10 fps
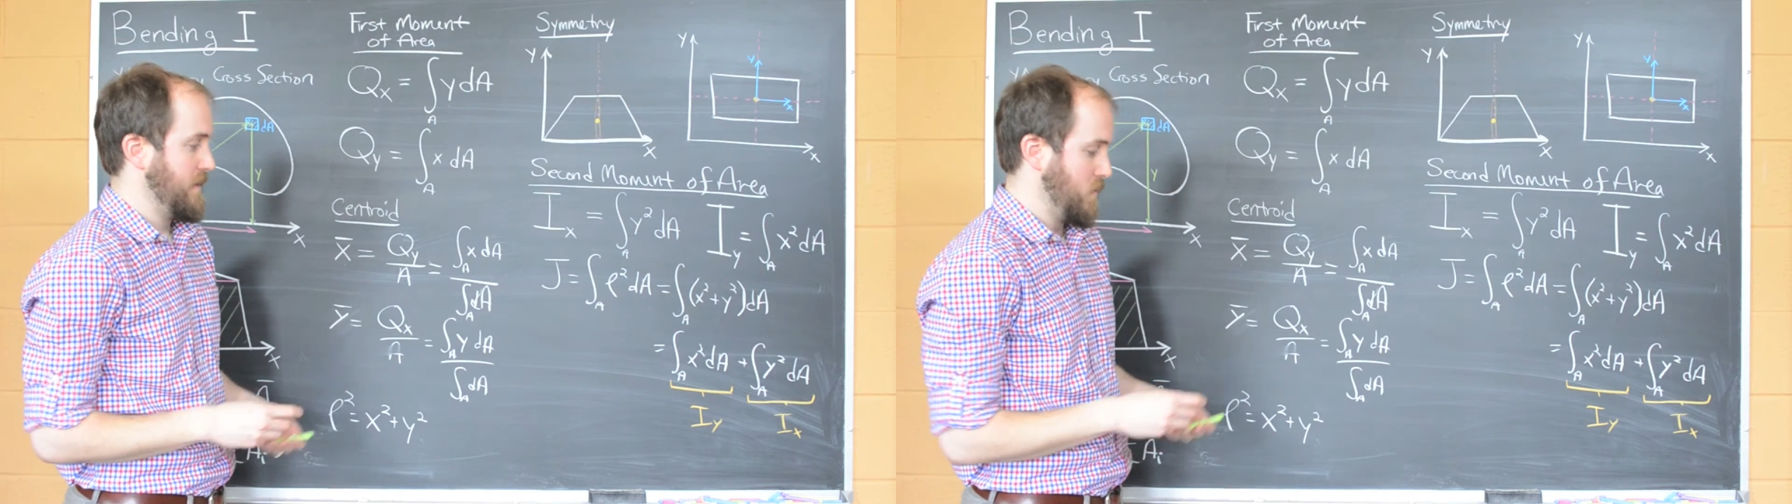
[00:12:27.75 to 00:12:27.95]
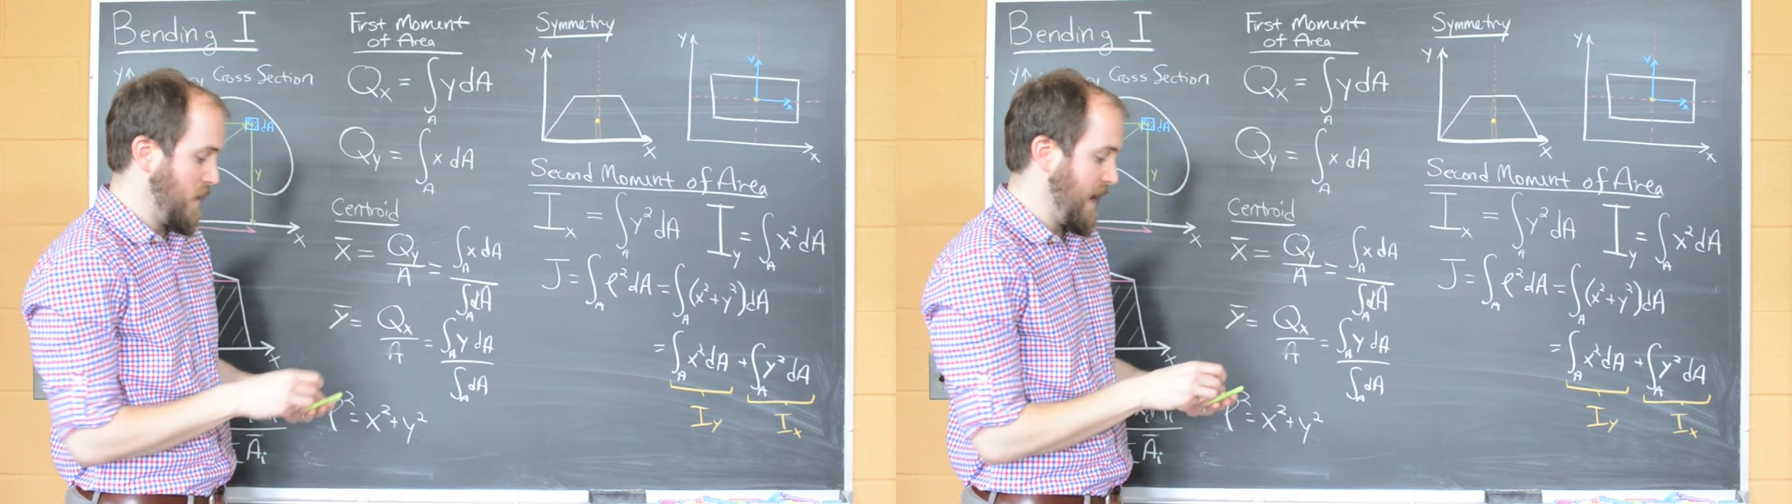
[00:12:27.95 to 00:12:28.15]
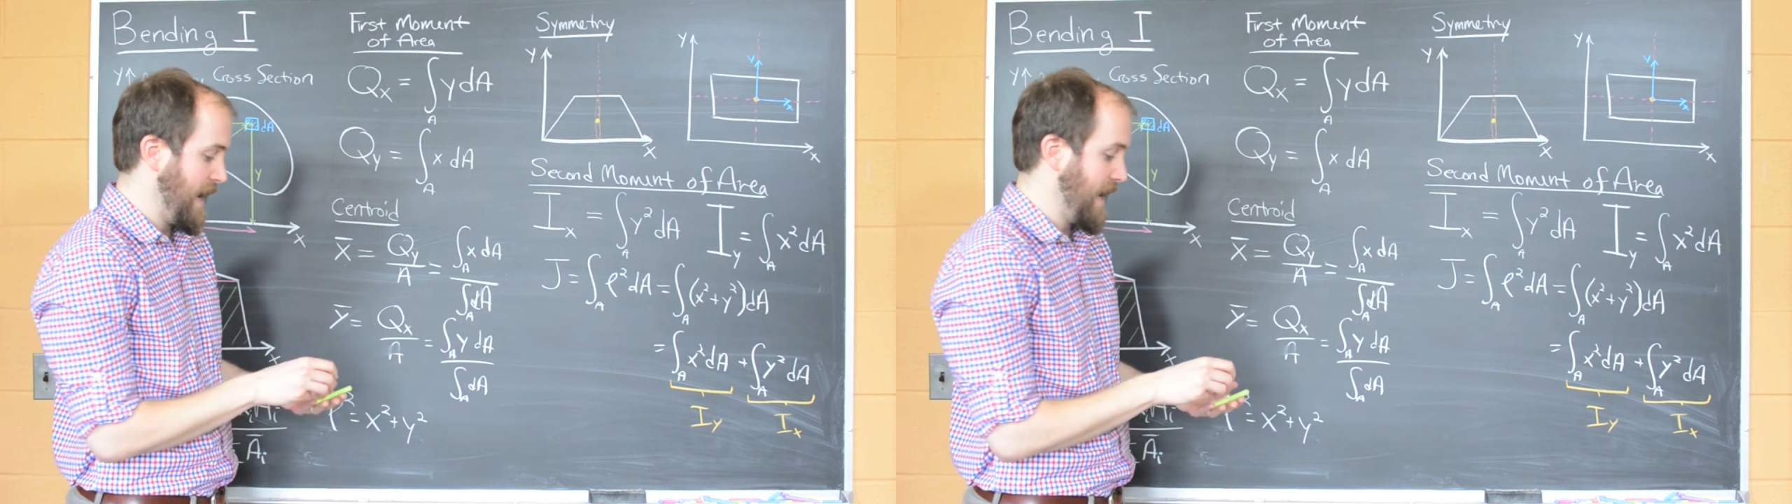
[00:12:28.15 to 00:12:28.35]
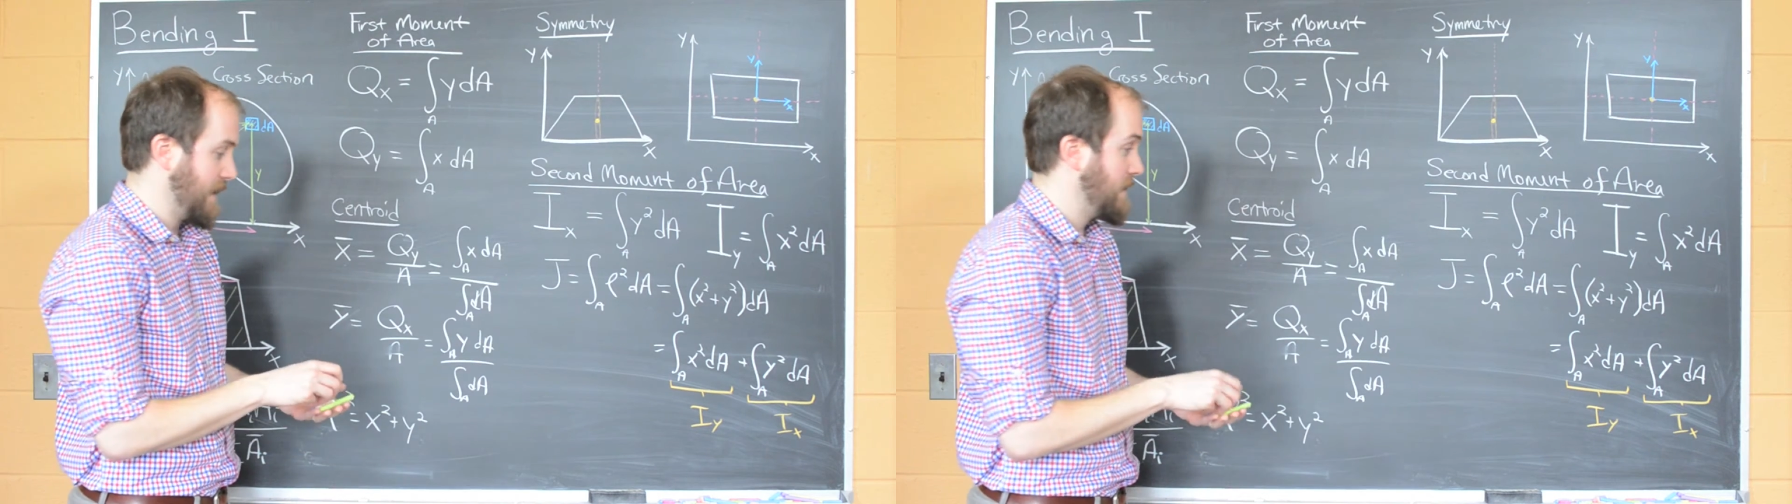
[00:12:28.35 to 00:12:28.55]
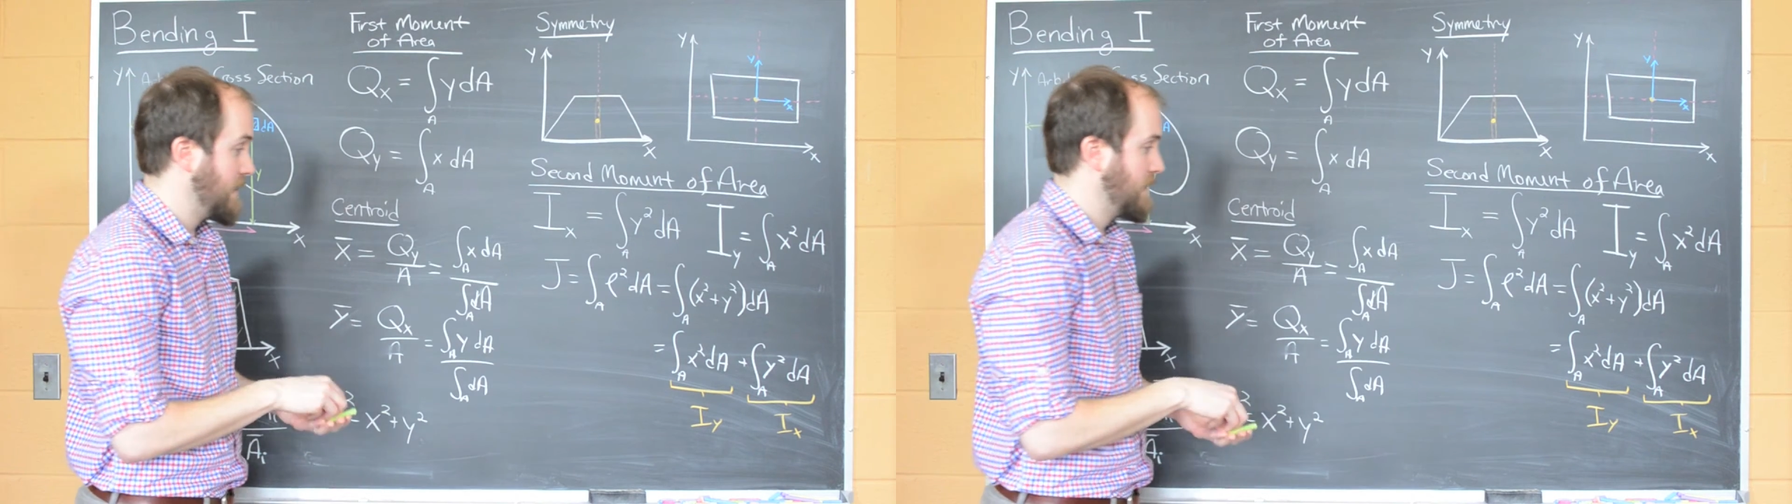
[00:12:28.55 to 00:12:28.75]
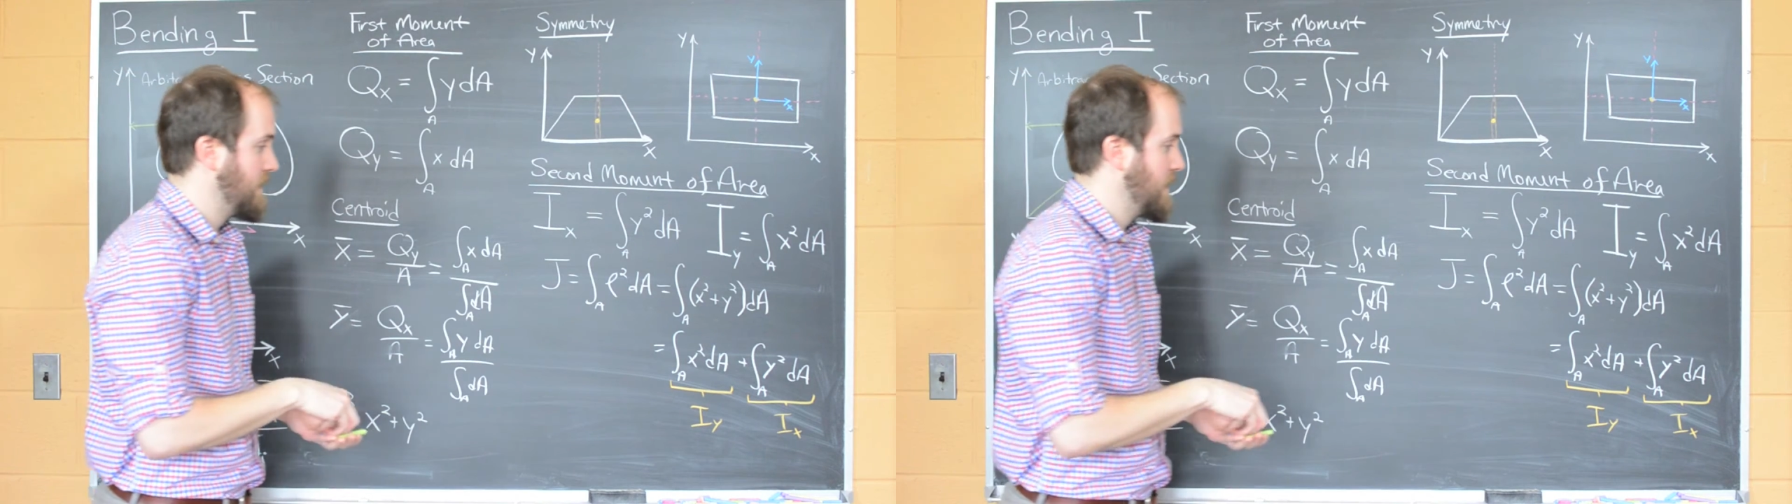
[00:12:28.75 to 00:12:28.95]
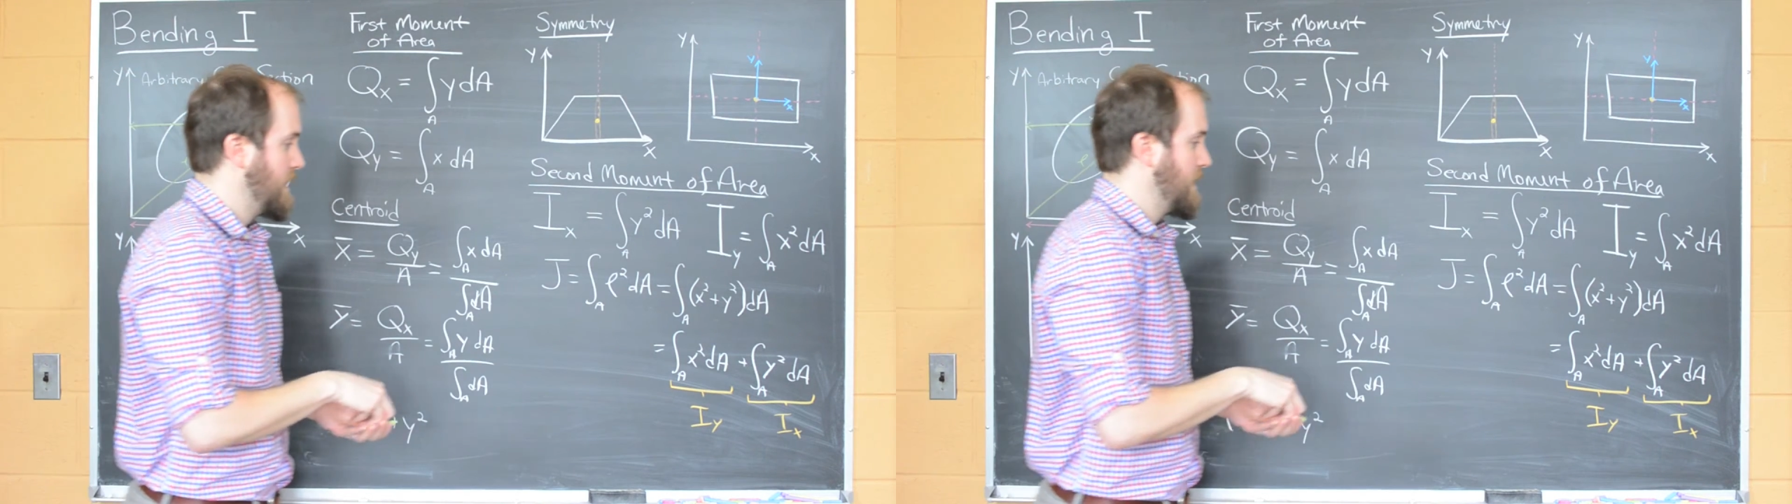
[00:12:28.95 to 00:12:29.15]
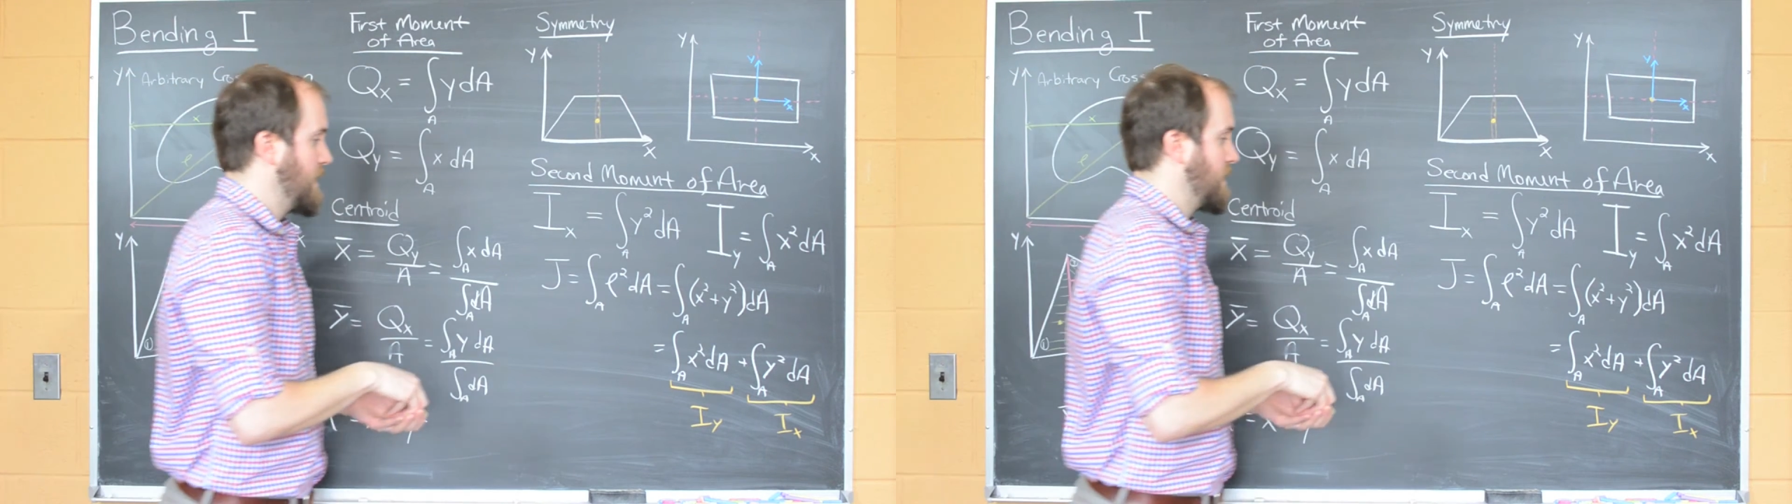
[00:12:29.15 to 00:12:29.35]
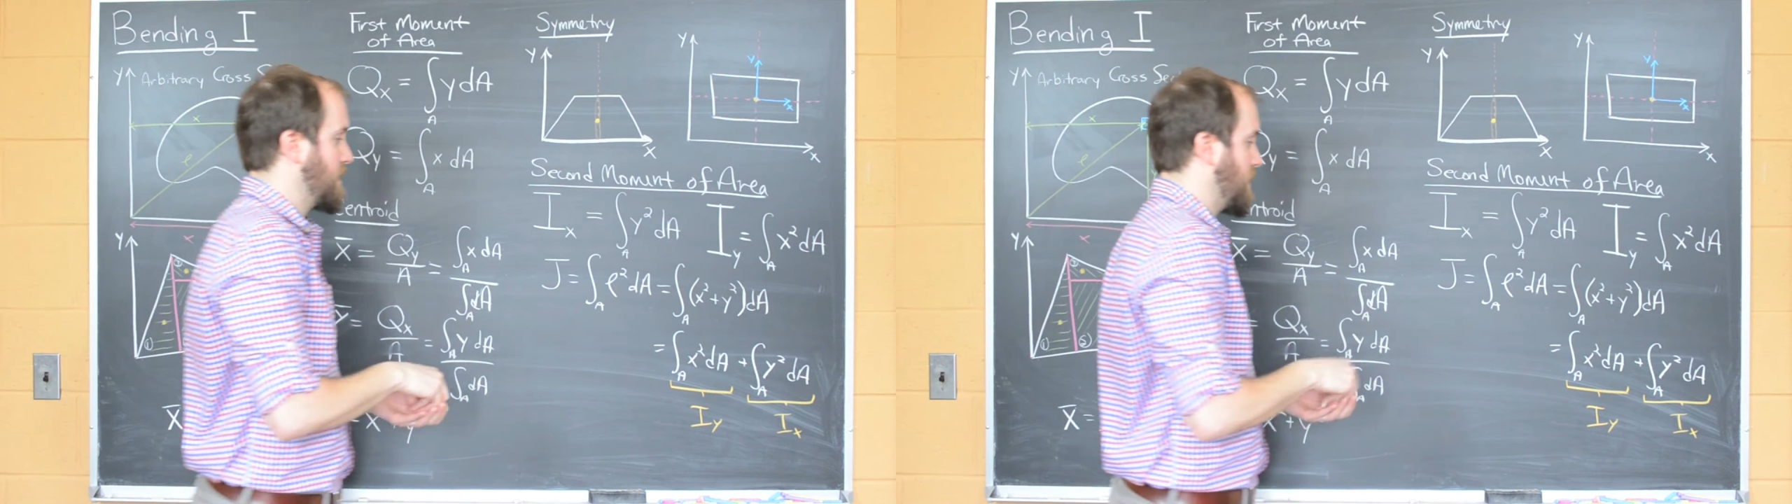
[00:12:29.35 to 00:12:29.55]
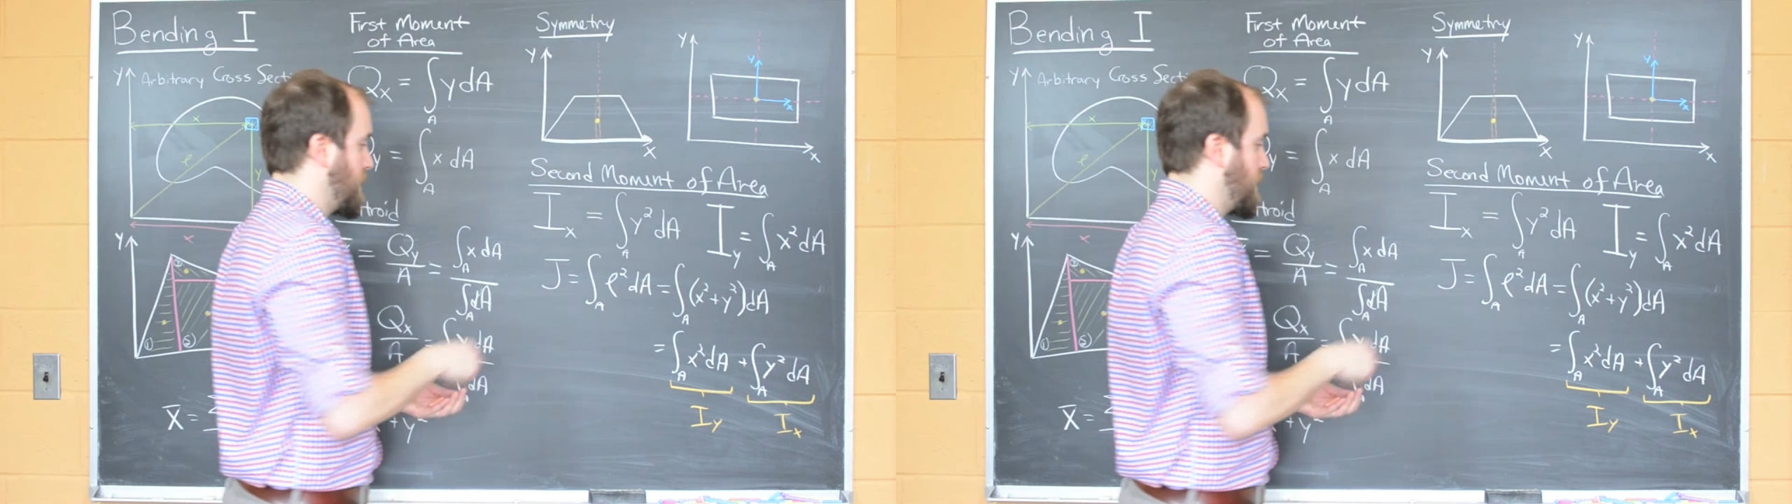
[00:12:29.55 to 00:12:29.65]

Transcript: y-axis. So